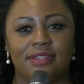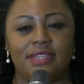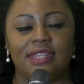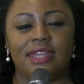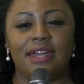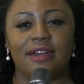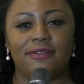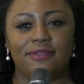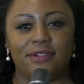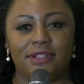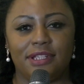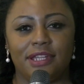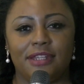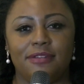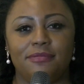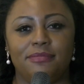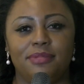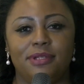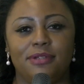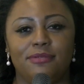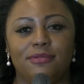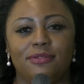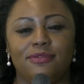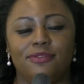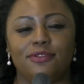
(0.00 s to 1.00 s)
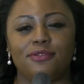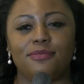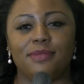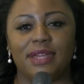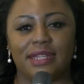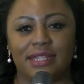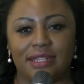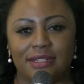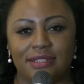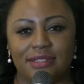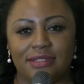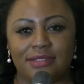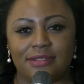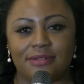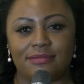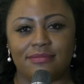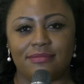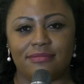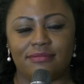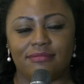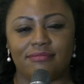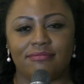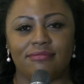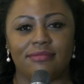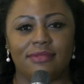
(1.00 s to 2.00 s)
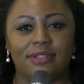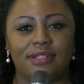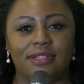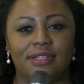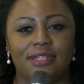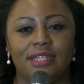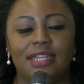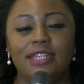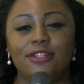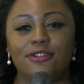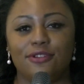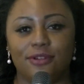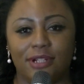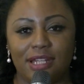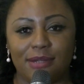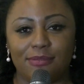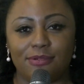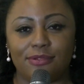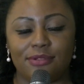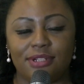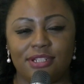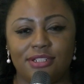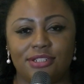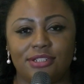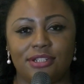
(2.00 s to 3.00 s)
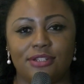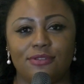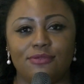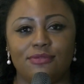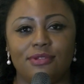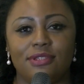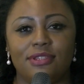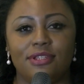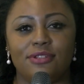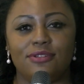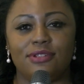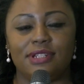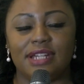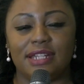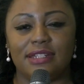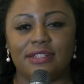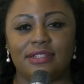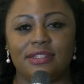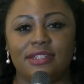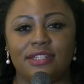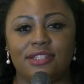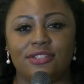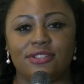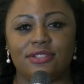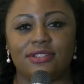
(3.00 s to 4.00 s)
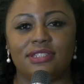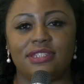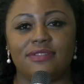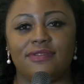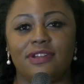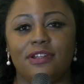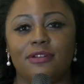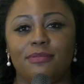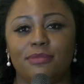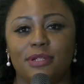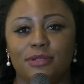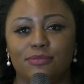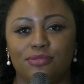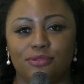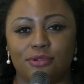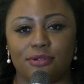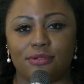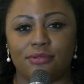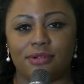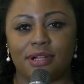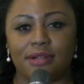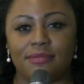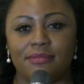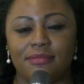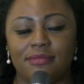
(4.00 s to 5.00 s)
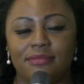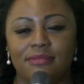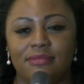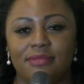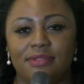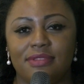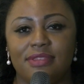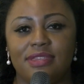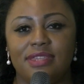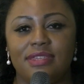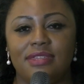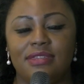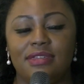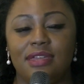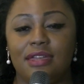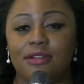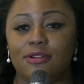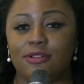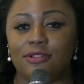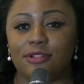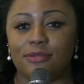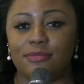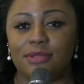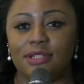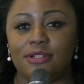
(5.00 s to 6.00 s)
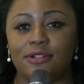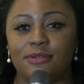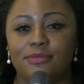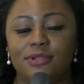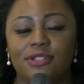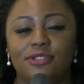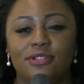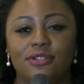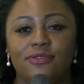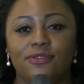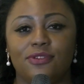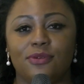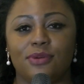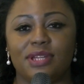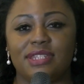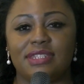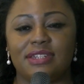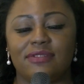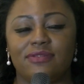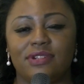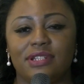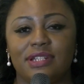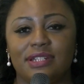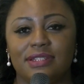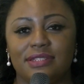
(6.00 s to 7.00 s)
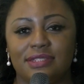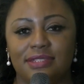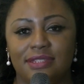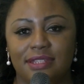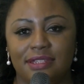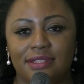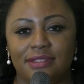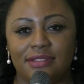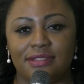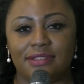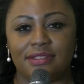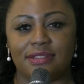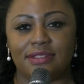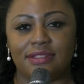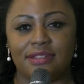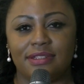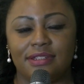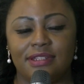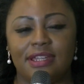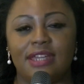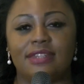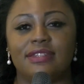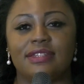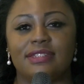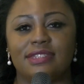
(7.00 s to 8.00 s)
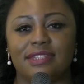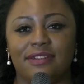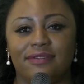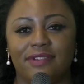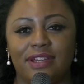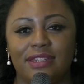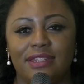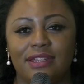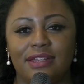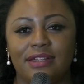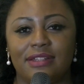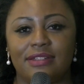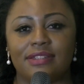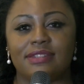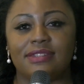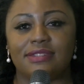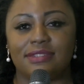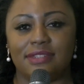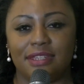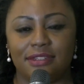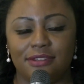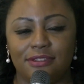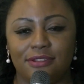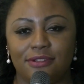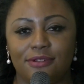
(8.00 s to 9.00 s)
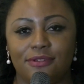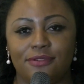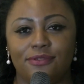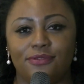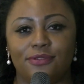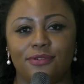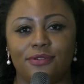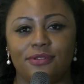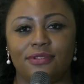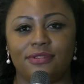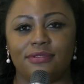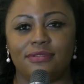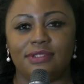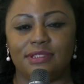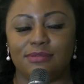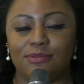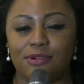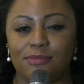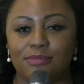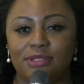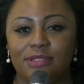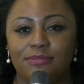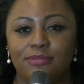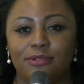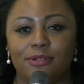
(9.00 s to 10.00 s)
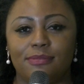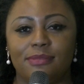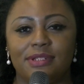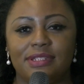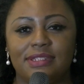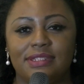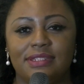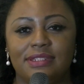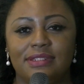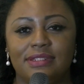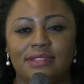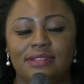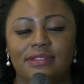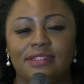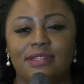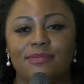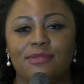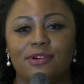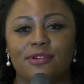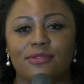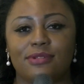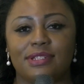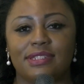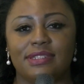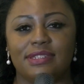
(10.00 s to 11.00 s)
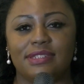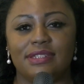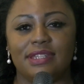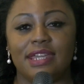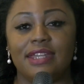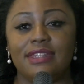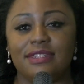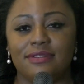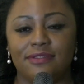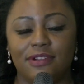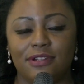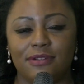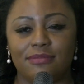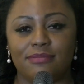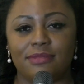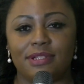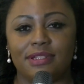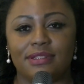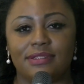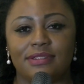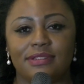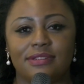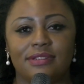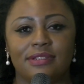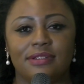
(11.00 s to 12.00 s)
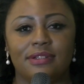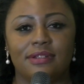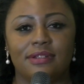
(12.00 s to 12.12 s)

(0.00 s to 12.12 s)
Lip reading: The African Peer Review Mechanism, in collaboration with the United Nations Development Programme, the Economic Commission for West African State, and the Savannah Center for Diplomacy, Democracy and Development,